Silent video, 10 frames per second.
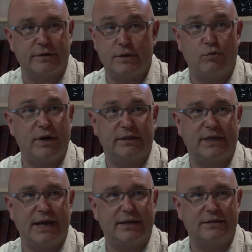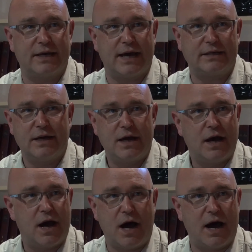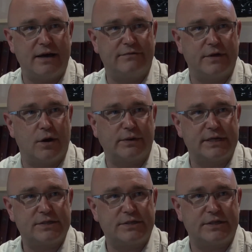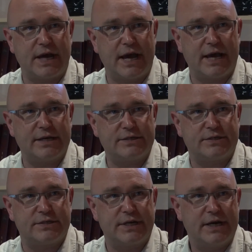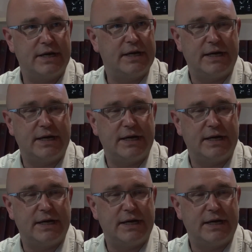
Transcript: And the one thing that I've noticed is